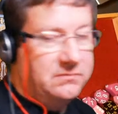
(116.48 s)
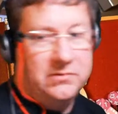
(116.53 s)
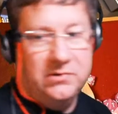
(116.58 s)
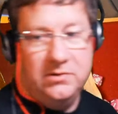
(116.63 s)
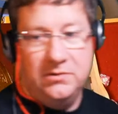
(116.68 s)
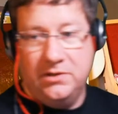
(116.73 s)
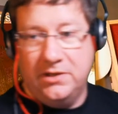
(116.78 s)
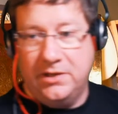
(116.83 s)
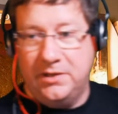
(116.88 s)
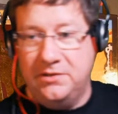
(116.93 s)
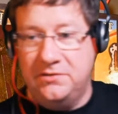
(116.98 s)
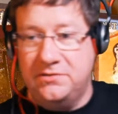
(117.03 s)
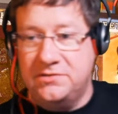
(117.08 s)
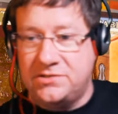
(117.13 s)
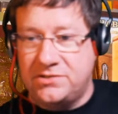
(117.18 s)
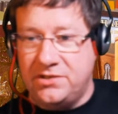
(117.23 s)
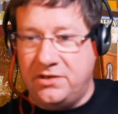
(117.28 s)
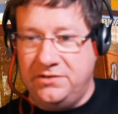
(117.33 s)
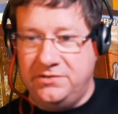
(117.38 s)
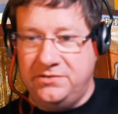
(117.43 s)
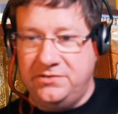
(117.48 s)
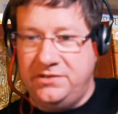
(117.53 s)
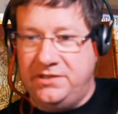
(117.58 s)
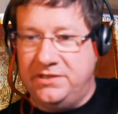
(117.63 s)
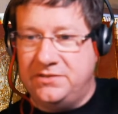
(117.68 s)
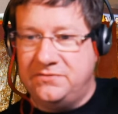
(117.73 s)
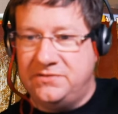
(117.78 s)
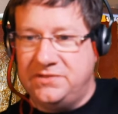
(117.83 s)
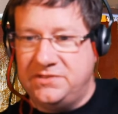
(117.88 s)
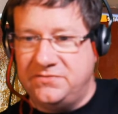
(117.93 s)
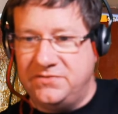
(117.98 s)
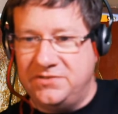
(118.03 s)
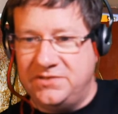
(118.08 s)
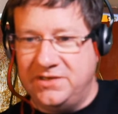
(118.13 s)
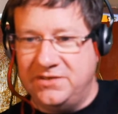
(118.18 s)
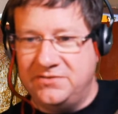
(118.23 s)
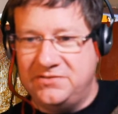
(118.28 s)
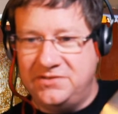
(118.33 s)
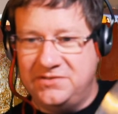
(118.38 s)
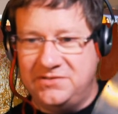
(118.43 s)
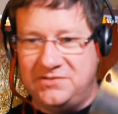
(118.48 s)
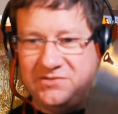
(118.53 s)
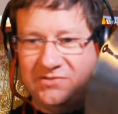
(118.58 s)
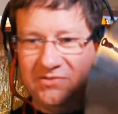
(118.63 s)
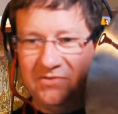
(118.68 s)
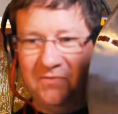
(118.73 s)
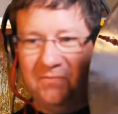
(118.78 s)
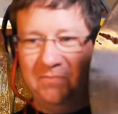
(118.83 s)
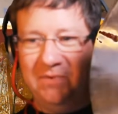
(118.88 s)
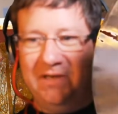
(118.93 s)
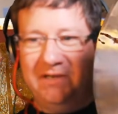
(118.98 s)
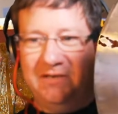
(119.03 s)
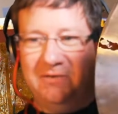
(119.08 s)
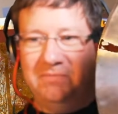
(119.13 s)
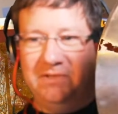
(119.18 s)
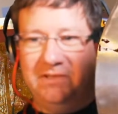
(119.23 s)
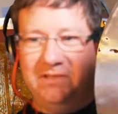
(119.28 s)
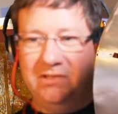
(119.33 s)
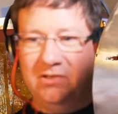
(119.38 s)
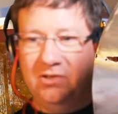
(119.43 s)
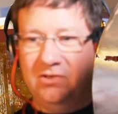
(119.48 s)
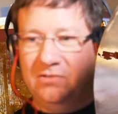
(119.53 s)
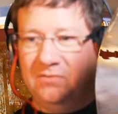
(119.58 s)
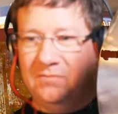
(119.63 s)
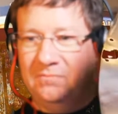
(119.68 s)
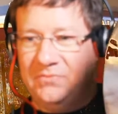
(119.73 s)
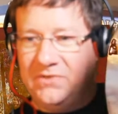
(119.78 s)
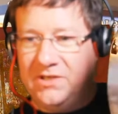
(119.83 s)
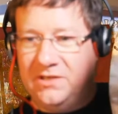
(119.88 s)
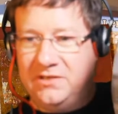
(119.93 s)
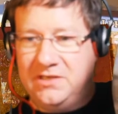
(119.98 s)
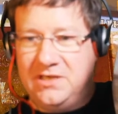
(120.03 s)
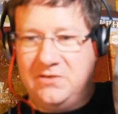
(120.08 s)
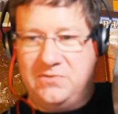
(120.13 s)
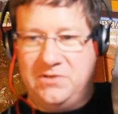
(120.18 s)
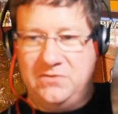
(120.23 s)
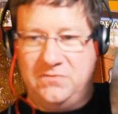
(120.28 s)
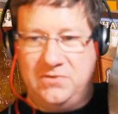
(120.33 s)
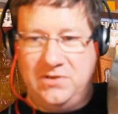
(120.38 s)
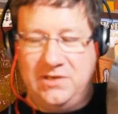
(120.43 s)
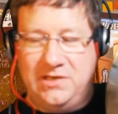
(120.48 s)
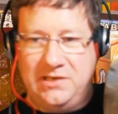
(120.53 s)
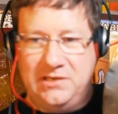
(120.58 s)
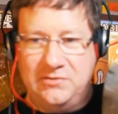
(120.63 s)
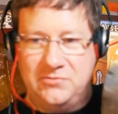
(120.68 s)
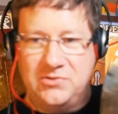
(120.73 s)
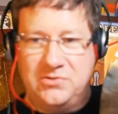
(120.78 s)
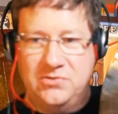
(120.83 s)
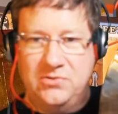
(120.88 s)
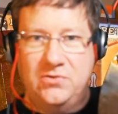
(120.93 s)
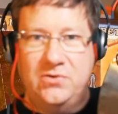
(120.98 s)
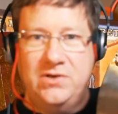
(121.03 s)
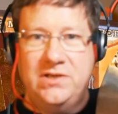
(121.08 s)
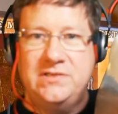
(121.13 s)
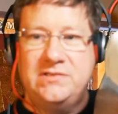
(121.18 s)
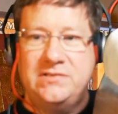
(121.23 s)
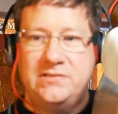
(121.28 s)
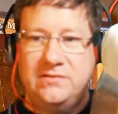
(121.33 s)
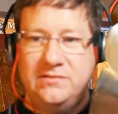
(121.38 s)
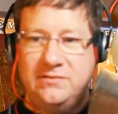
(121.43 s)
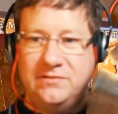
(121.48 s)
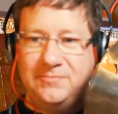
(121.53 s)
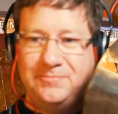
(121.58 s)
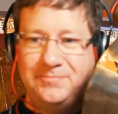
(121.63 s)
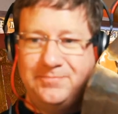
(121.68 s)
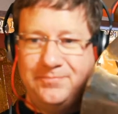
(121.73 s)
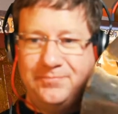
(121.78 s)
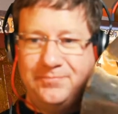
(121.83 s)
at the start and at the end of these videos, is to sort of bang a big gong. You know, get ready for a loud noise. Oh,